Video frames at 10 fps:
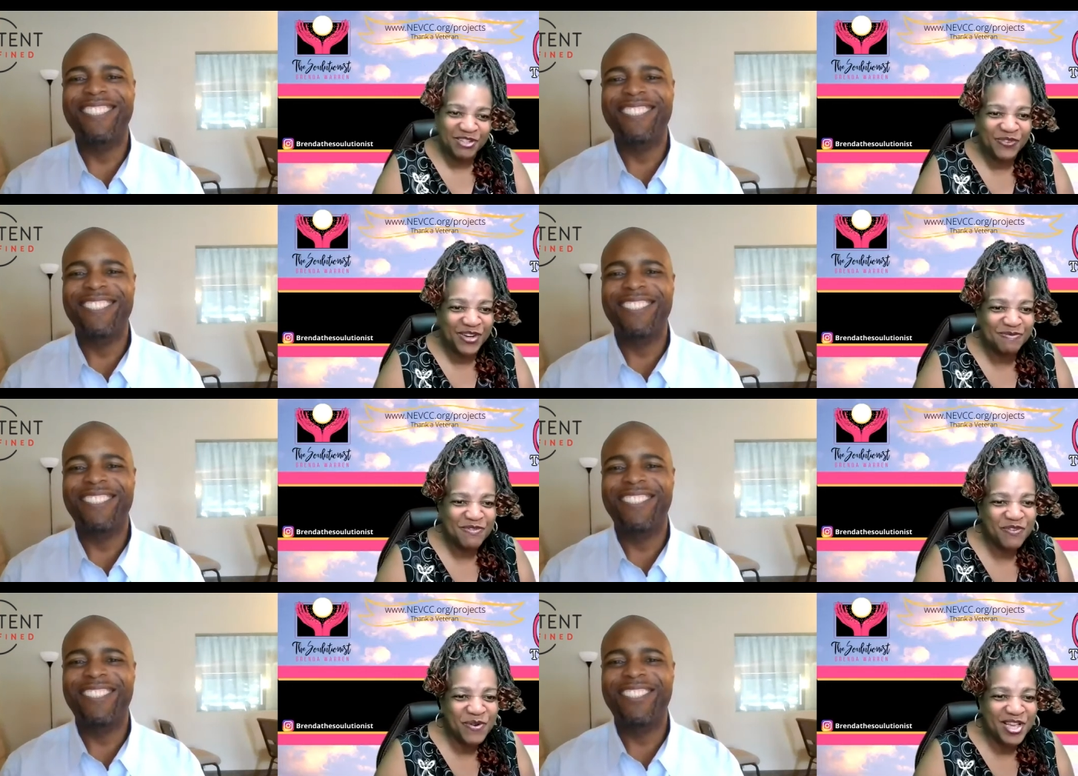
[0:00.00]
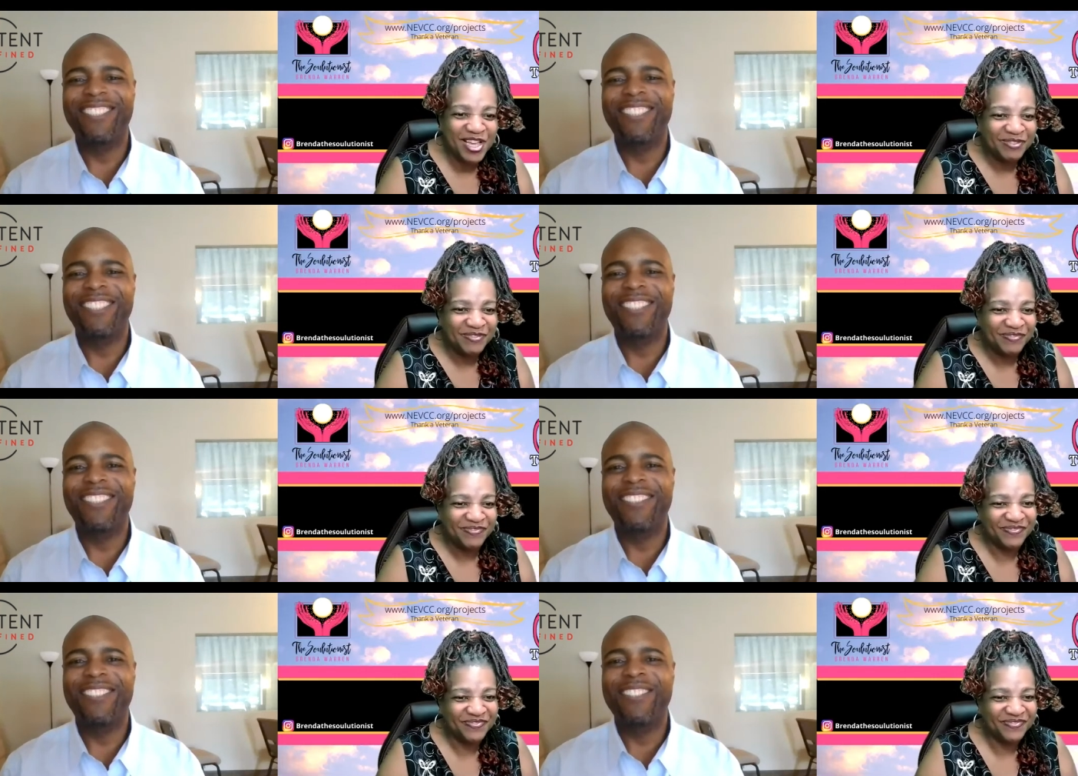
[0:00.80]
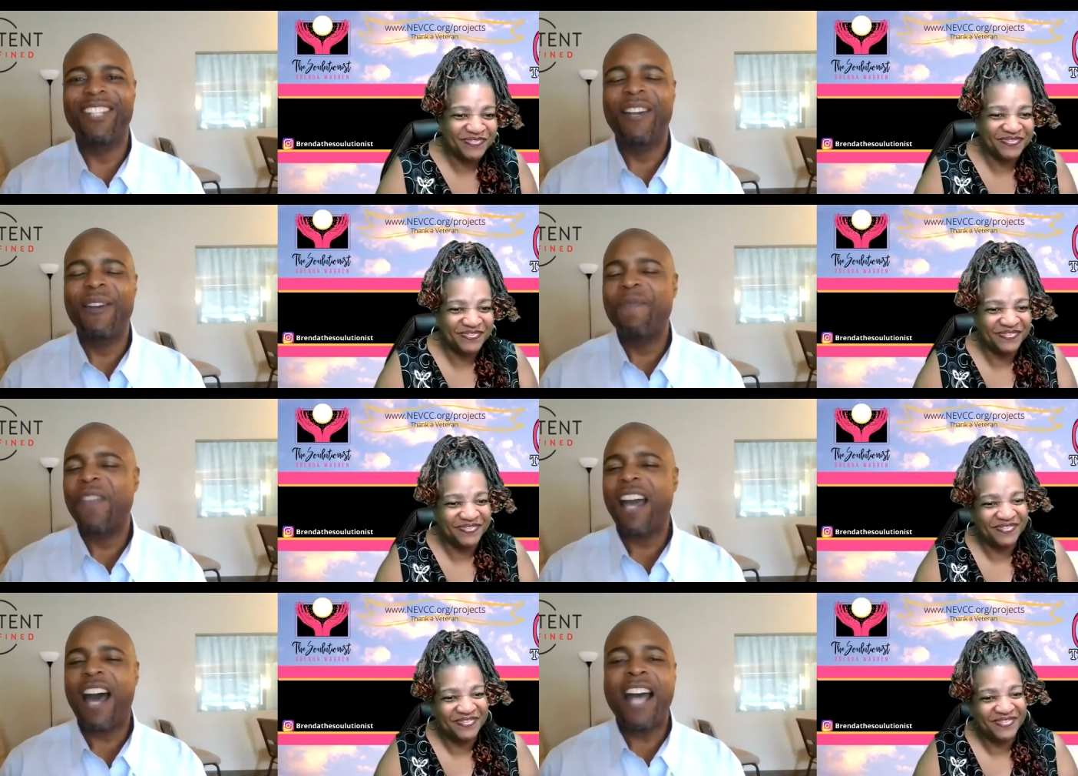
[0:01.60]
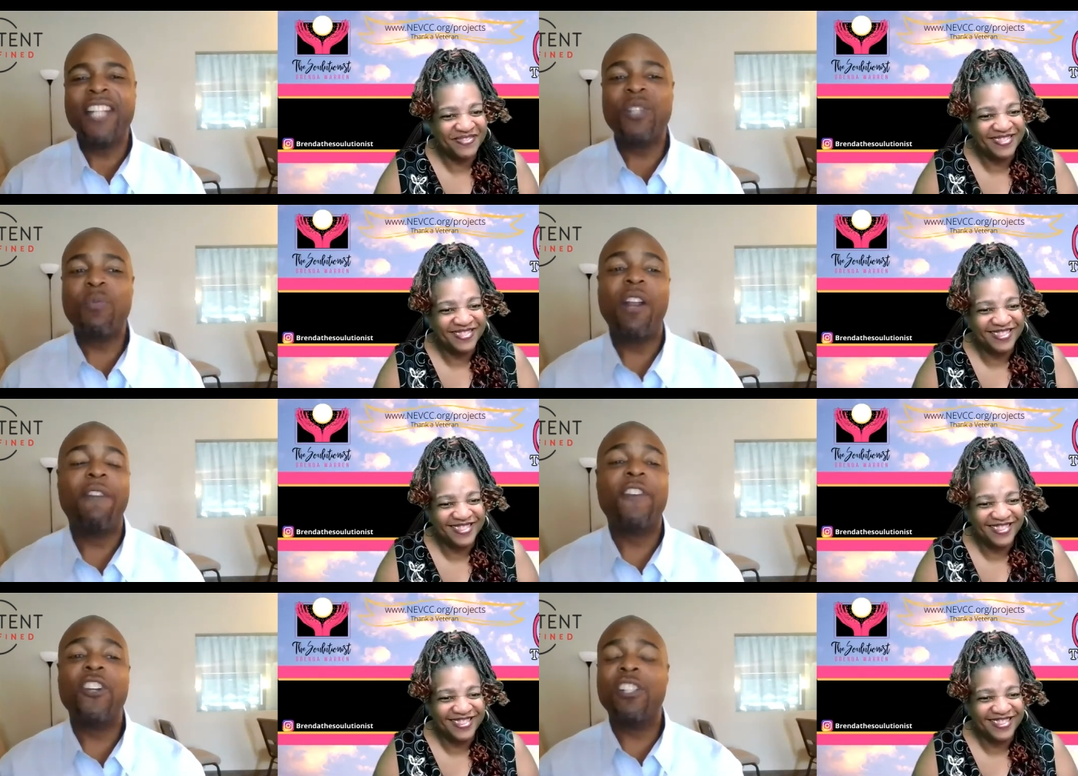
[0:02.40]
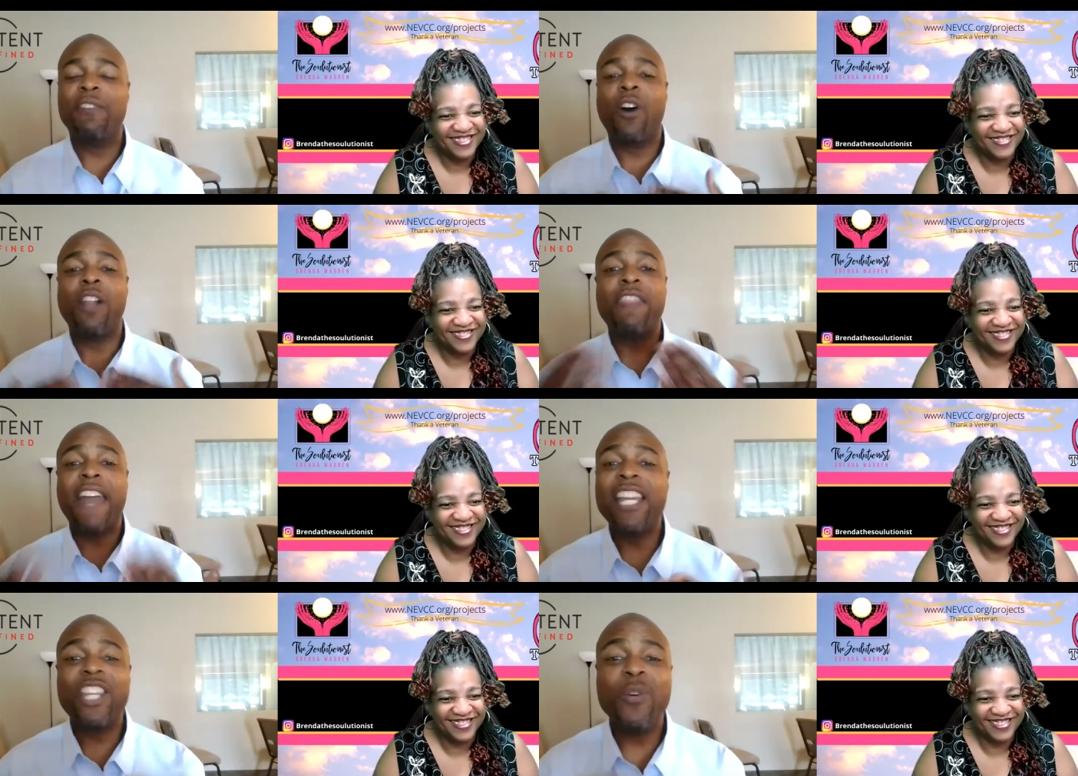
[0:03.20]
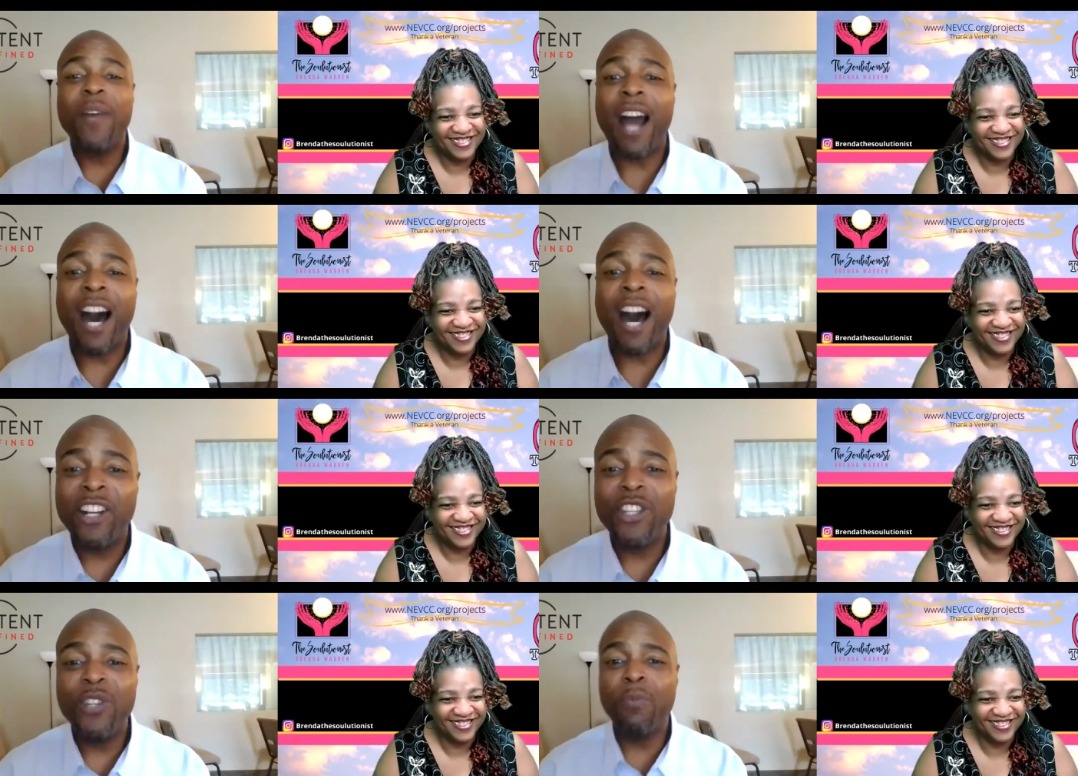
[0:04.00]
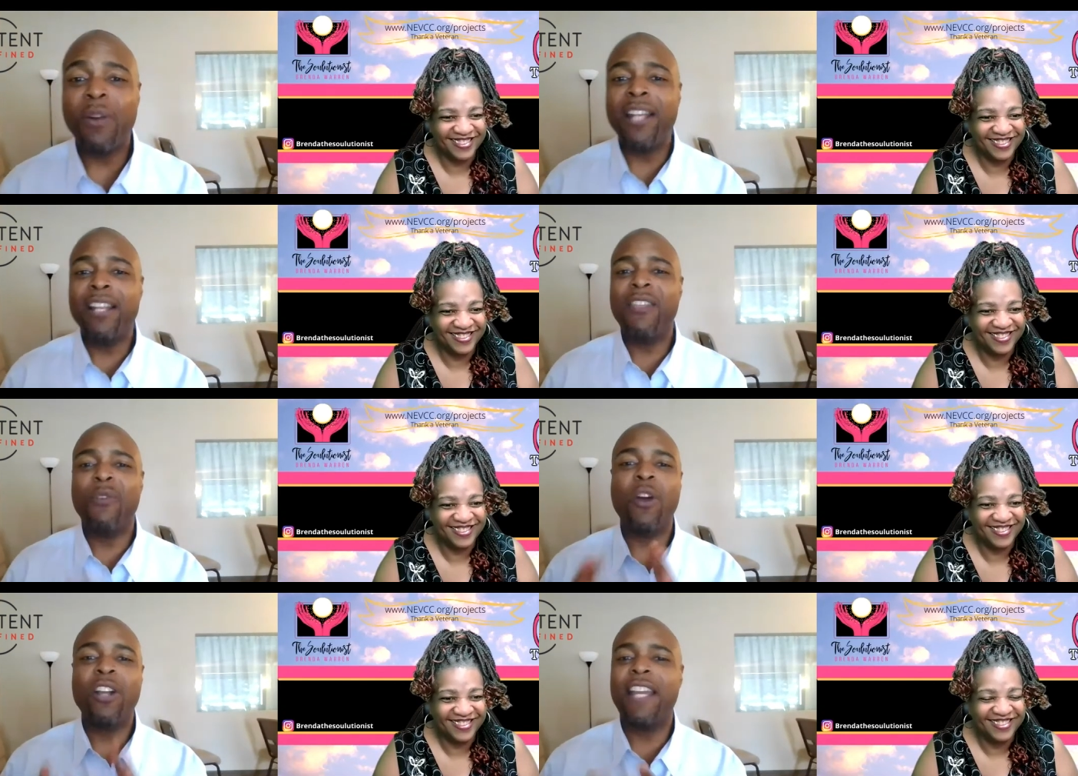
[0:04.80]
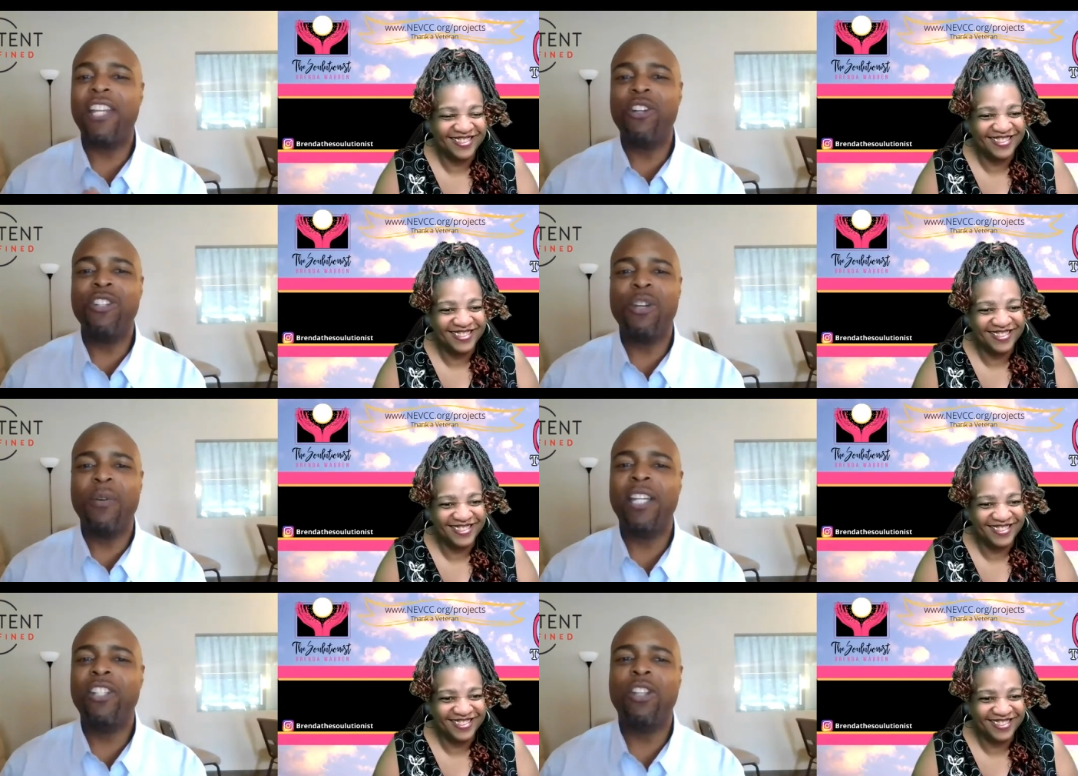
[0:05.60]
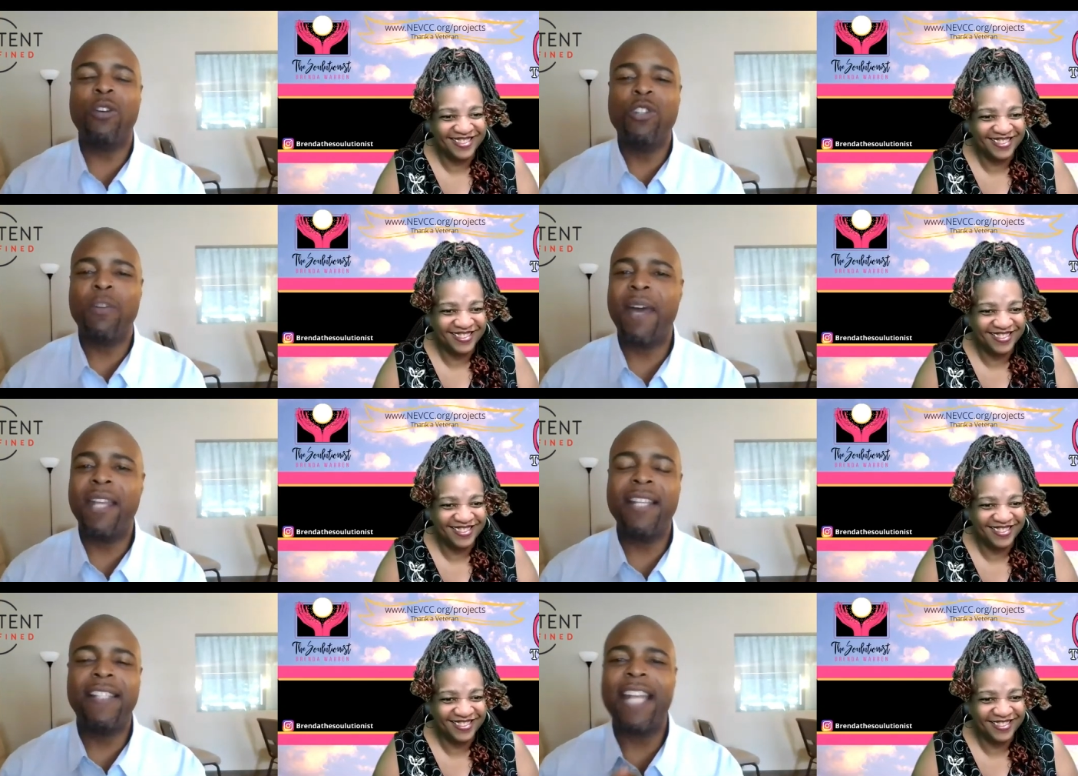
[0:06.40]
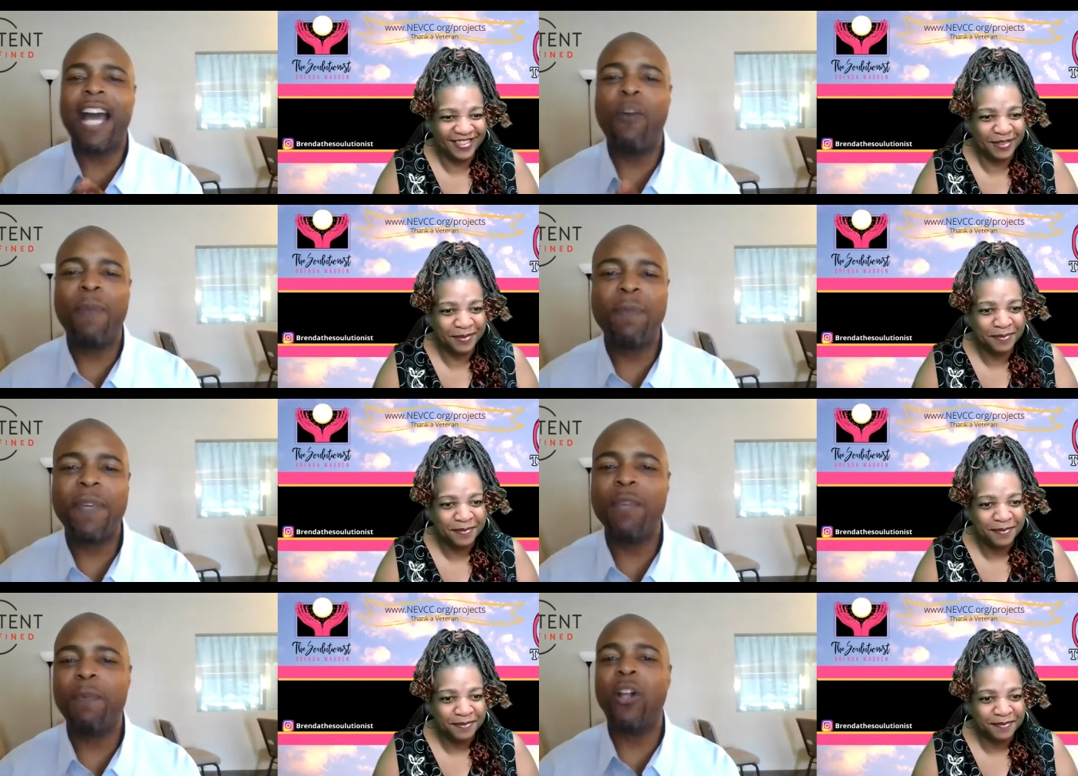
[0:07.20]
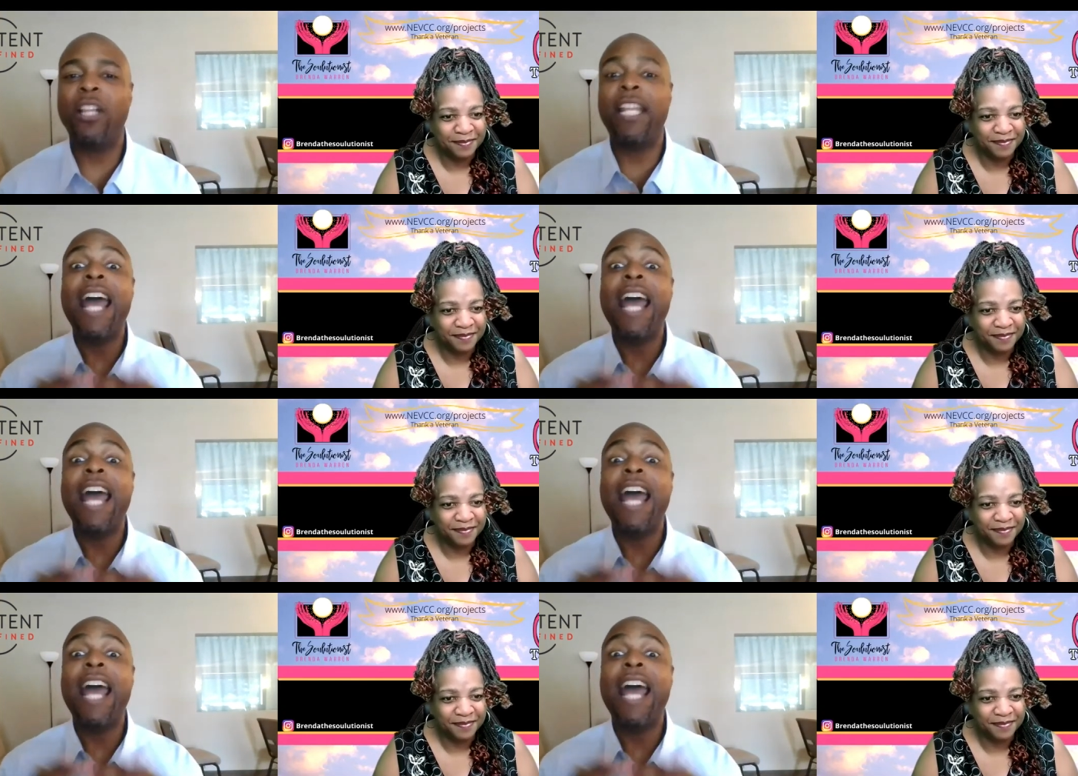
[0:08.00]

Speaker 1: thoughts for us before we yell?
Speaker 2: I just want to, first of all, thank you and honor you, Brenda. The work that you're doing is so tremendous in helping people and